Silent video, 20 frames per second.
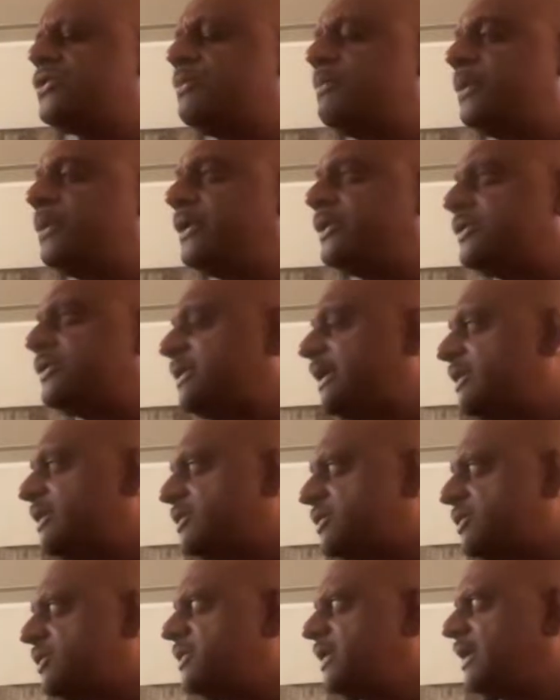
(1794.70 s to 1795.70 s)
to produce the
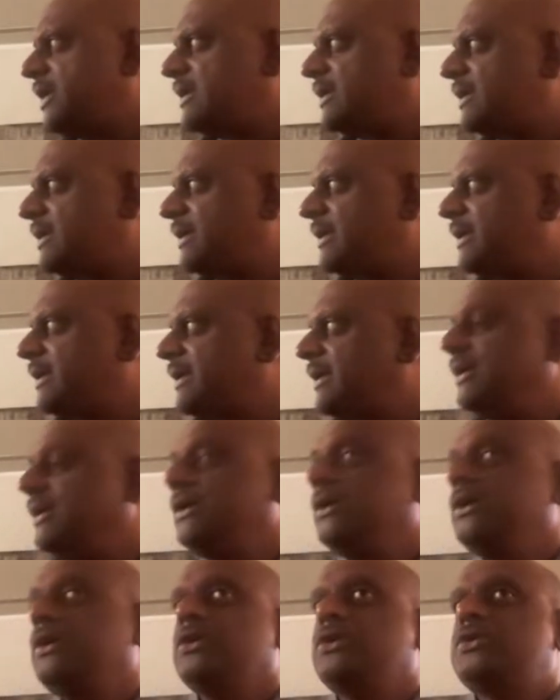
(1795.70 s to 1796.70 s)
estrogen.
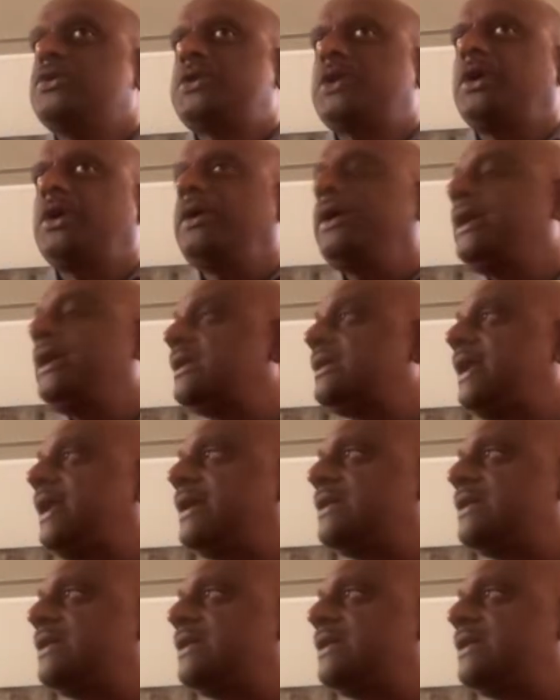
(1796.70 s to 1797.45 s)
So it is an